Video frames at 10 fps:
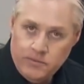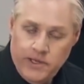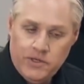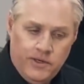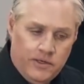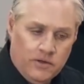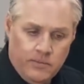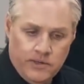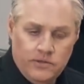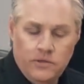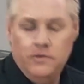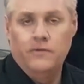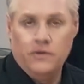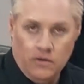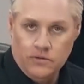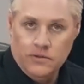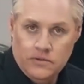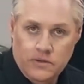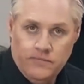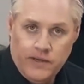We actually need to accommodate 2 different
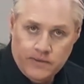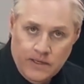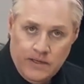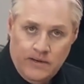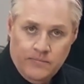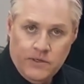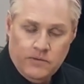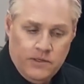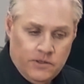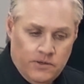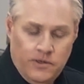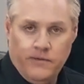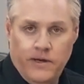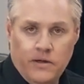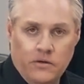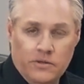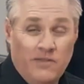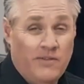cultures. In fact, there's really 2 different edit cultures.